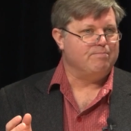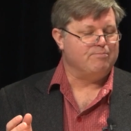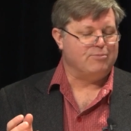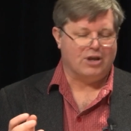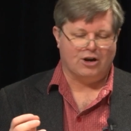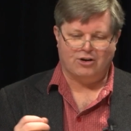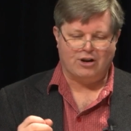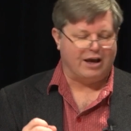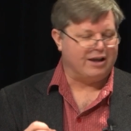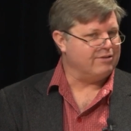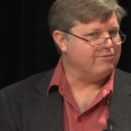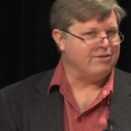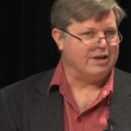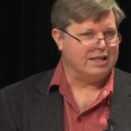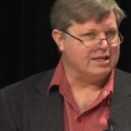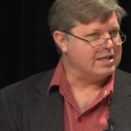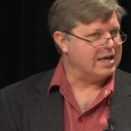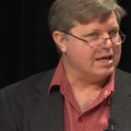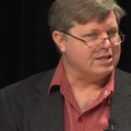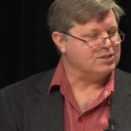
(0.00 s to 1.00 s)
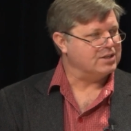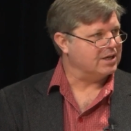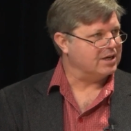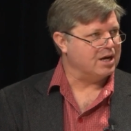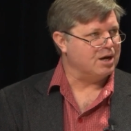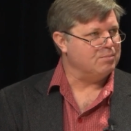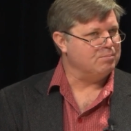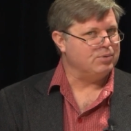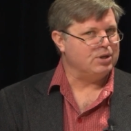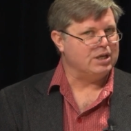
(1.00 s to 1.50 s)
they're not a fantastic
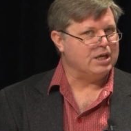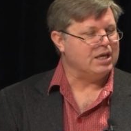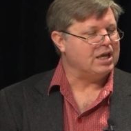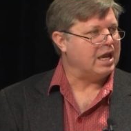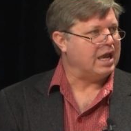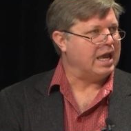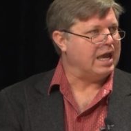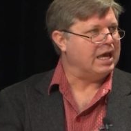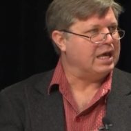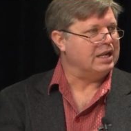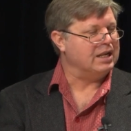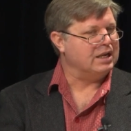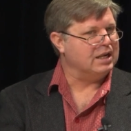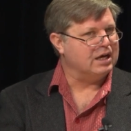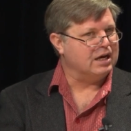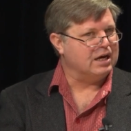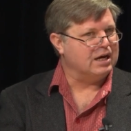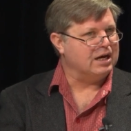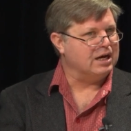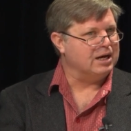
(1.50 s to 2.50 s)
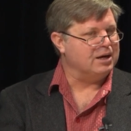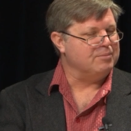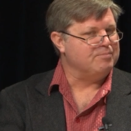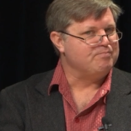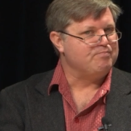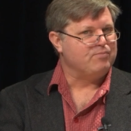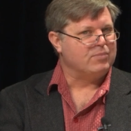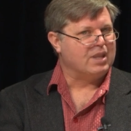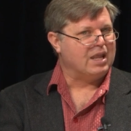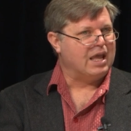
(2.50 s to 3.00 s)
company, and, uh,
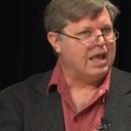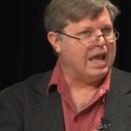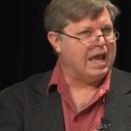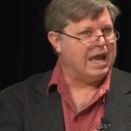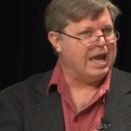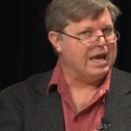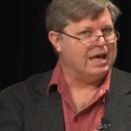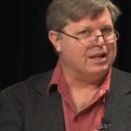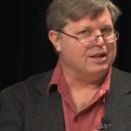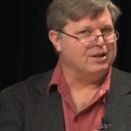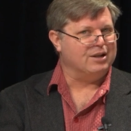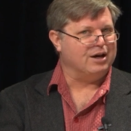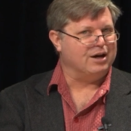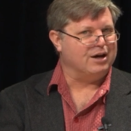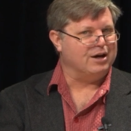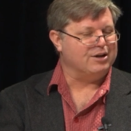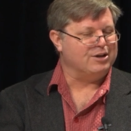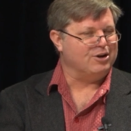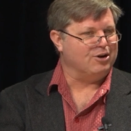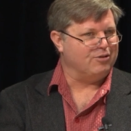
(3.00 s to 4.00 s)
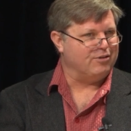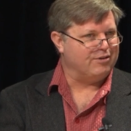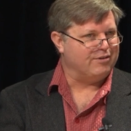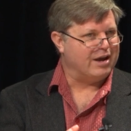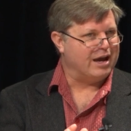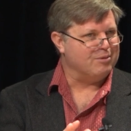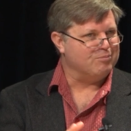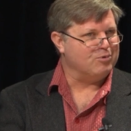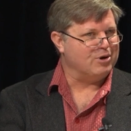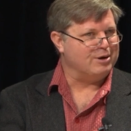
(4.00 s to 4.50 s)
and uh, you know, they've
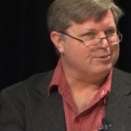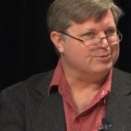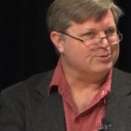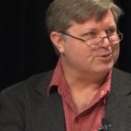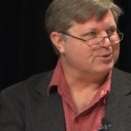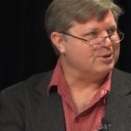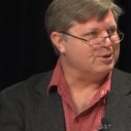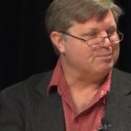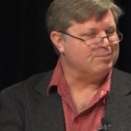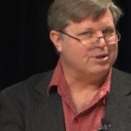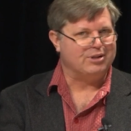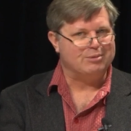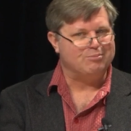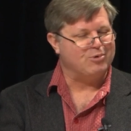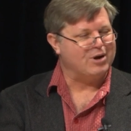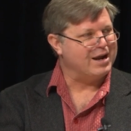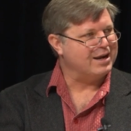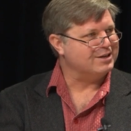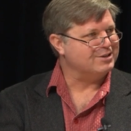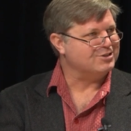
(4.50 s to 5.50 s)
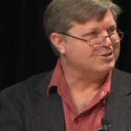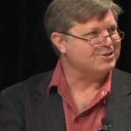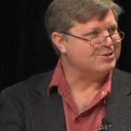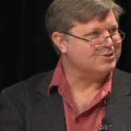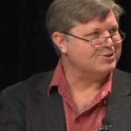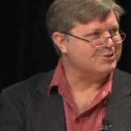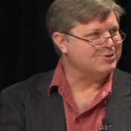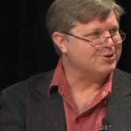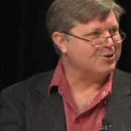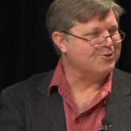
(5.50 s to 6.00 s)
got problems with their billing
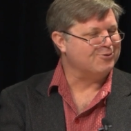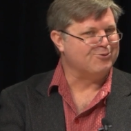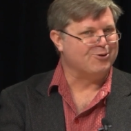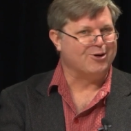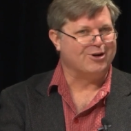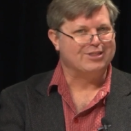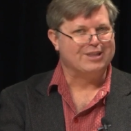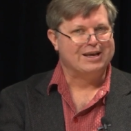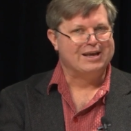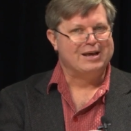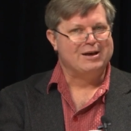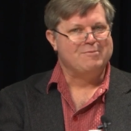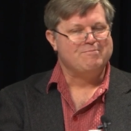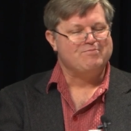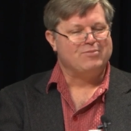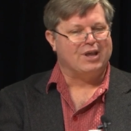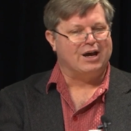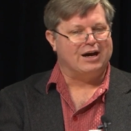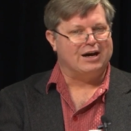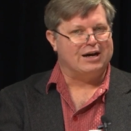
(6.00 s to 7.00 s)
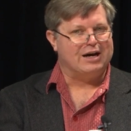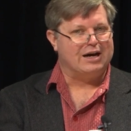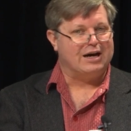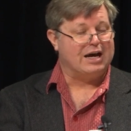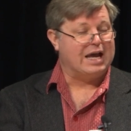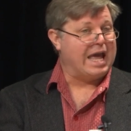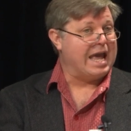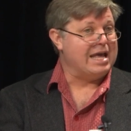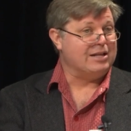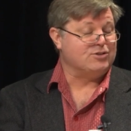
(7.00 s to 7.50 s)
practices and so forth.
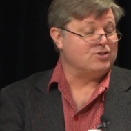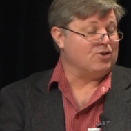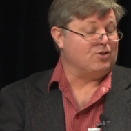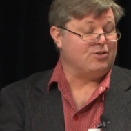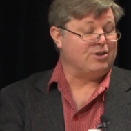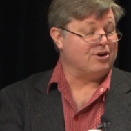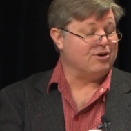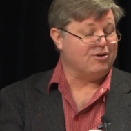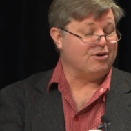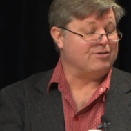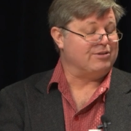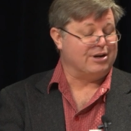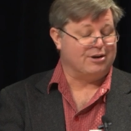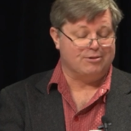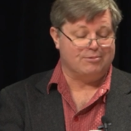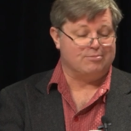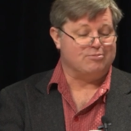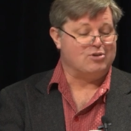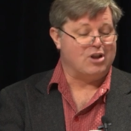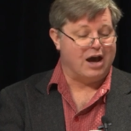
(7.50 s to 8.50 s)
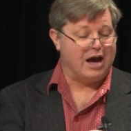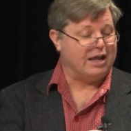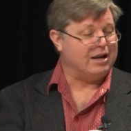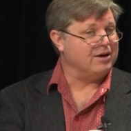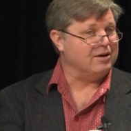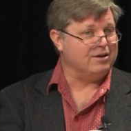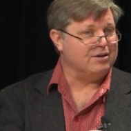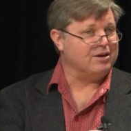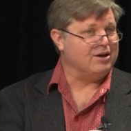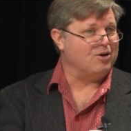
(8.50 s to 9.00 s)
Uh, and so they're, they're not
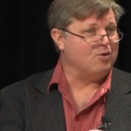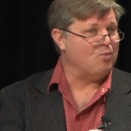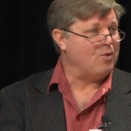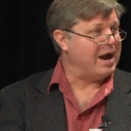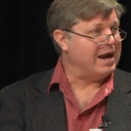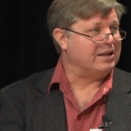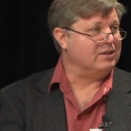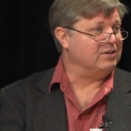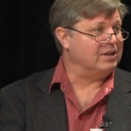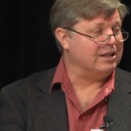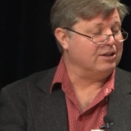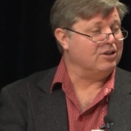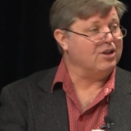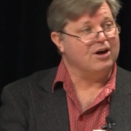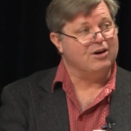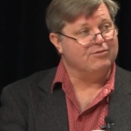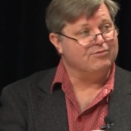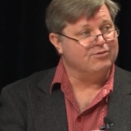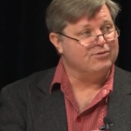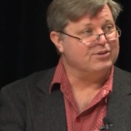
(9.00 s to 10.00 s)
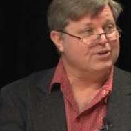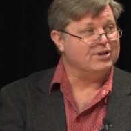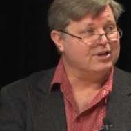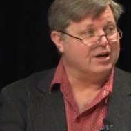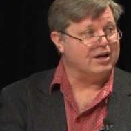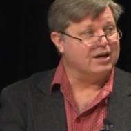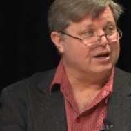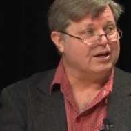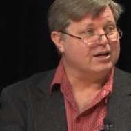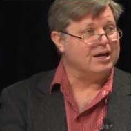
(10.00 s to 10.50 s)
a, a widely loved
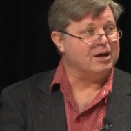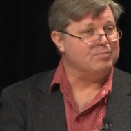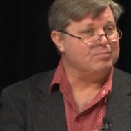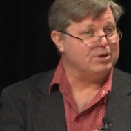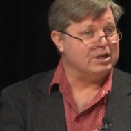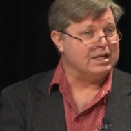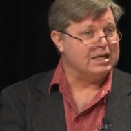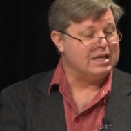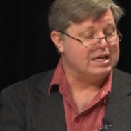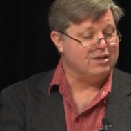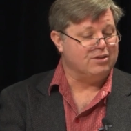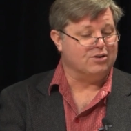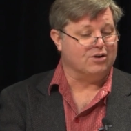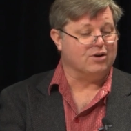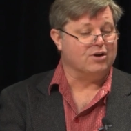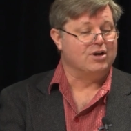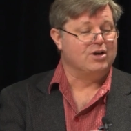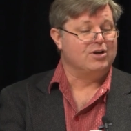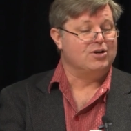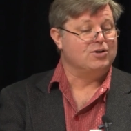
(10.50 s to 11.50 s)
uh, company either.